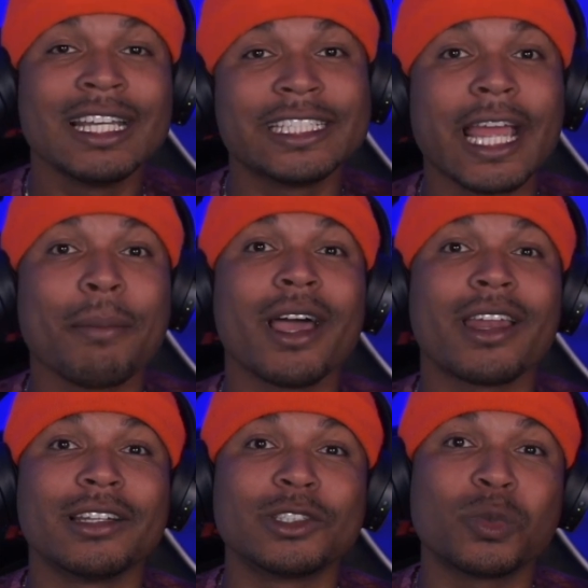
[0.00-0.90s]
Check me out
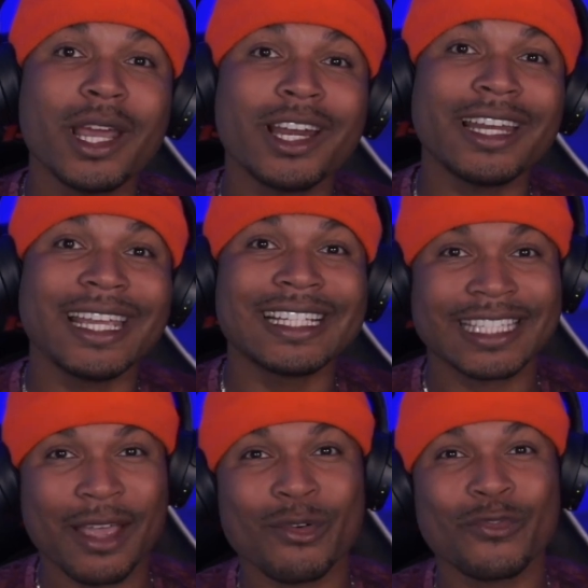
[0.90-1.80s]
on Twitter. It's
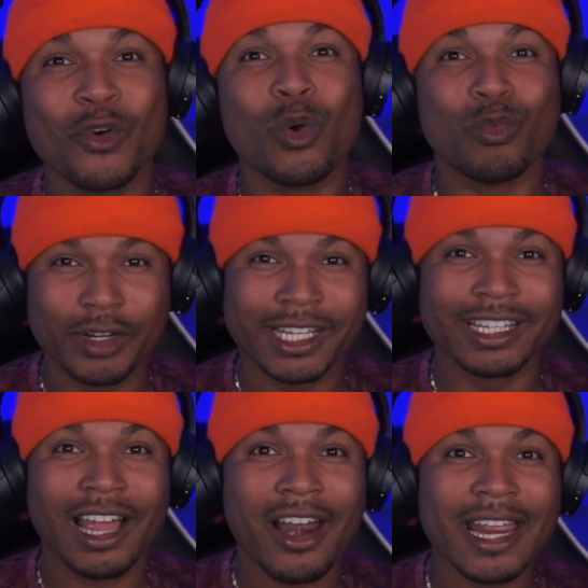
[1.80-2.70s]
Kevin for Real.
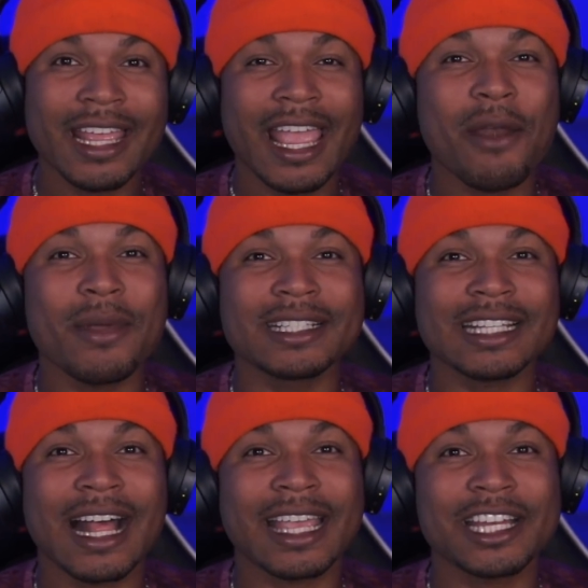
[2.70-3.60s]
All right? Anyways,
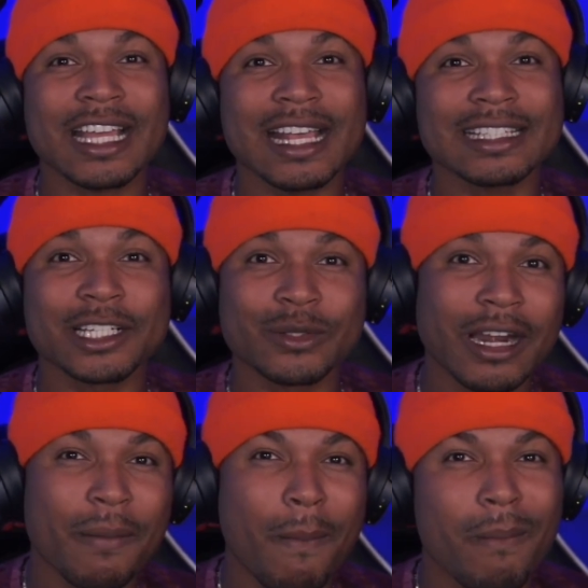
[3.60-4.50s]
I'll catch you guys next one, all
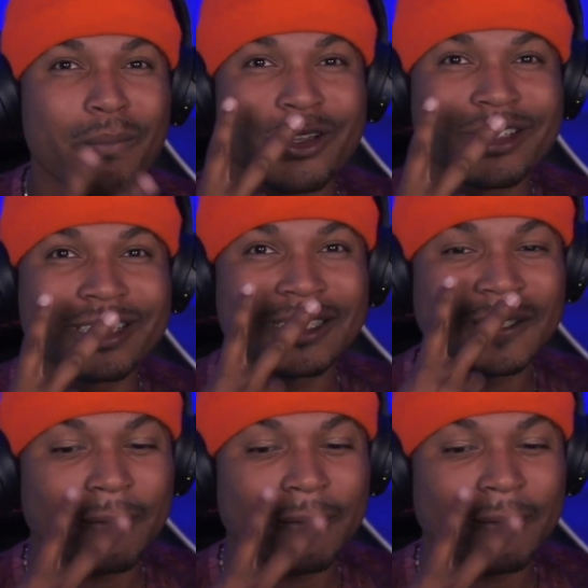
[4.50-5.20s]
right? Peace.